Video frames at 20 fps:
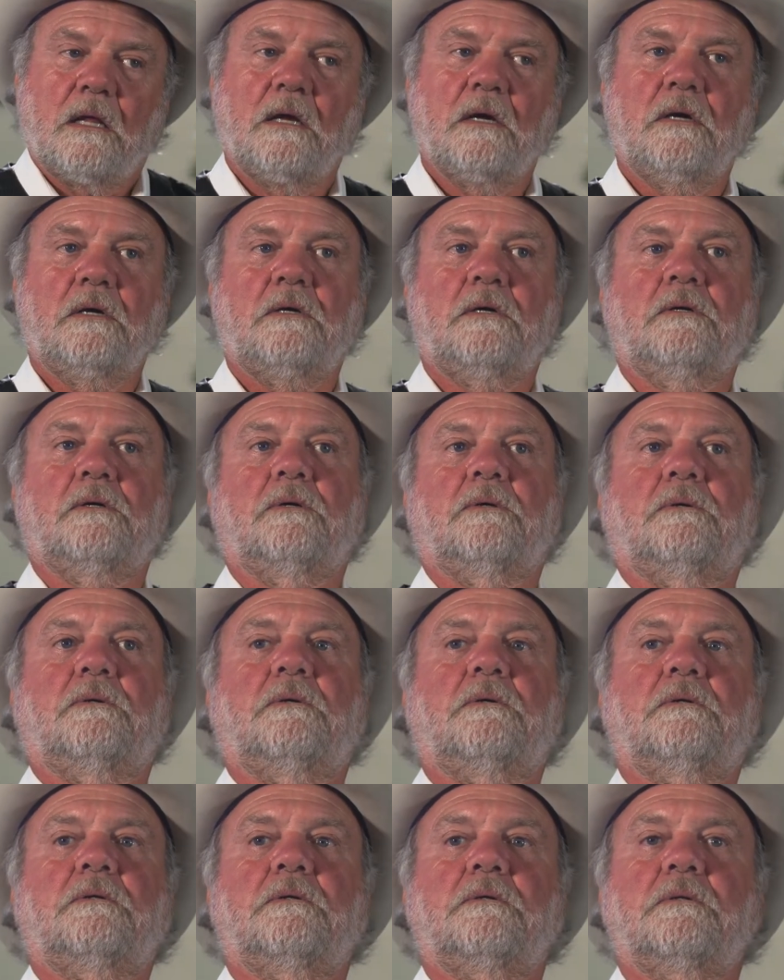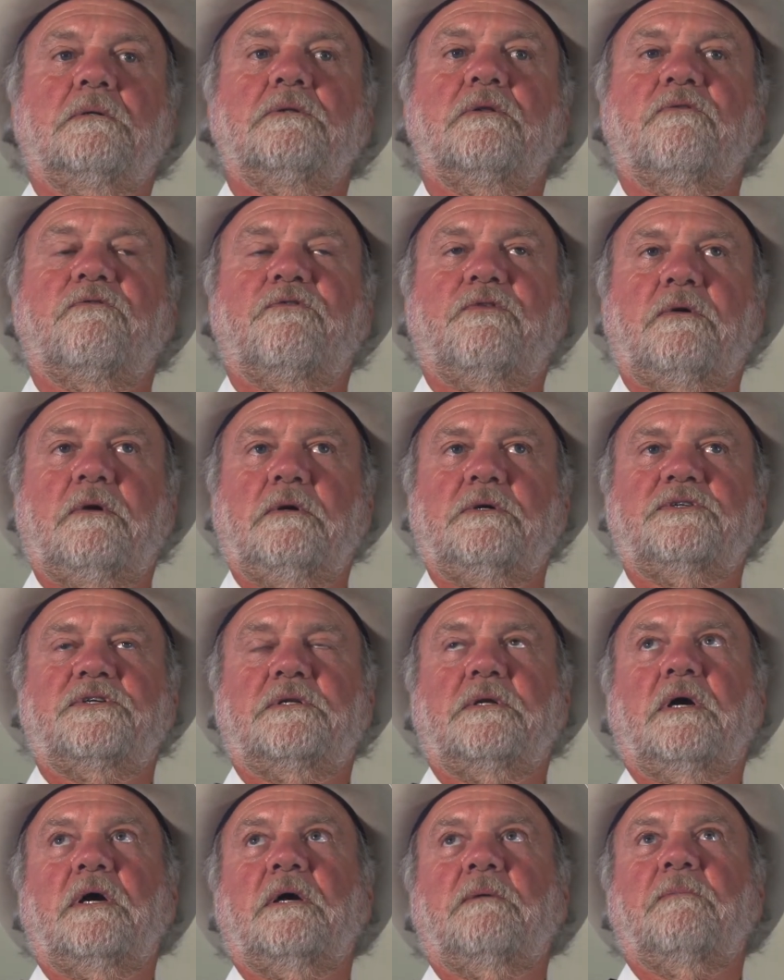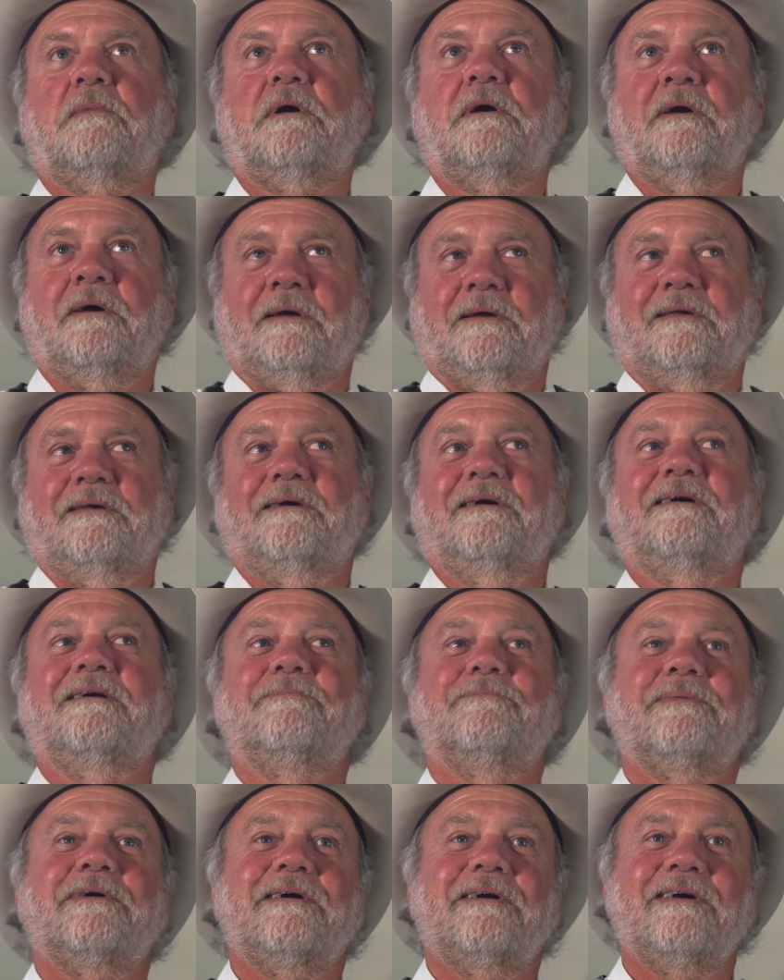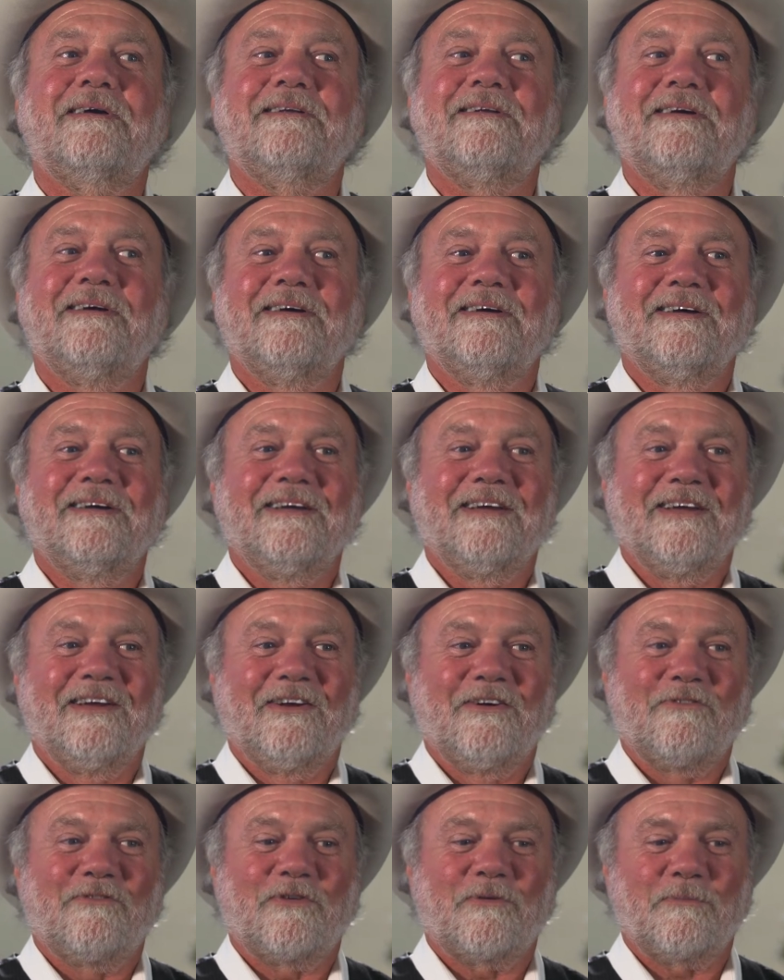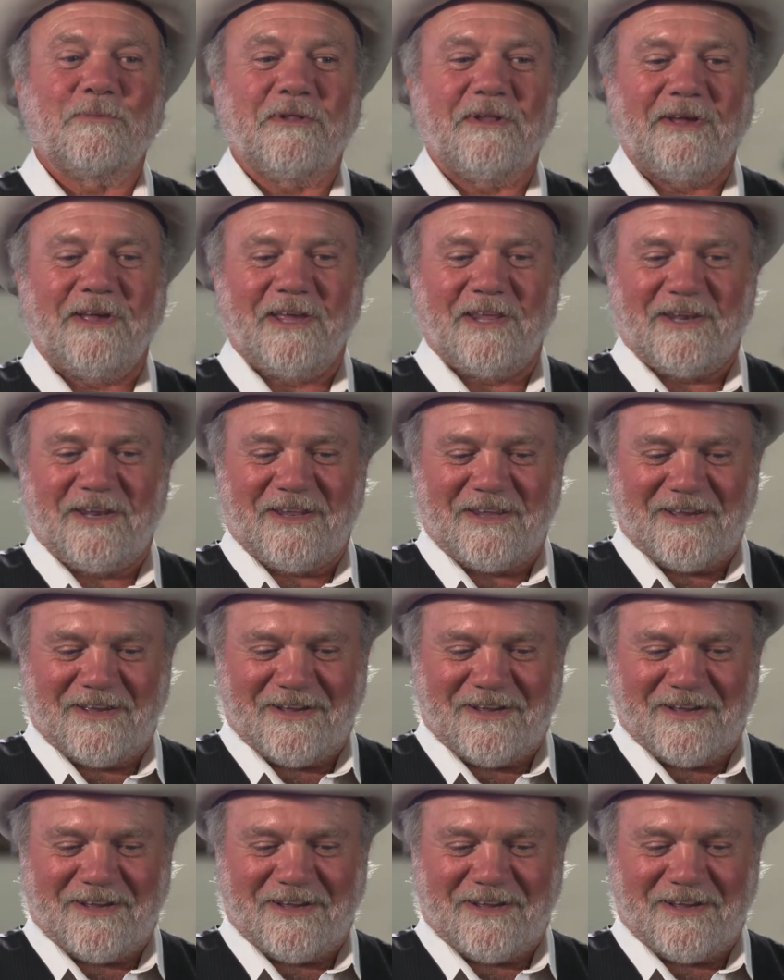Oh. The first time I got paid for playing,